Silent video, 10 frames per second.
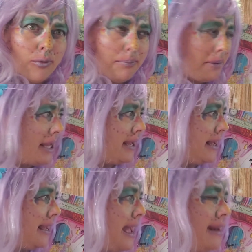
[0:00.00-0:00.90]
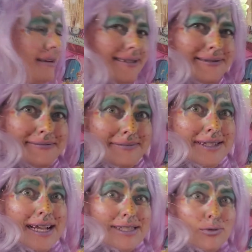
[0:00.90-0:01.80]
pink again.
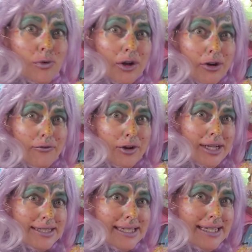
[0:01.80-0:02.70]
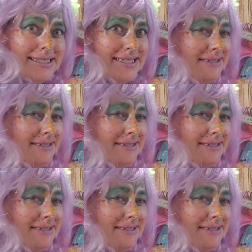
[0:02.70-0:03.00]
That's wonderful, isn't it?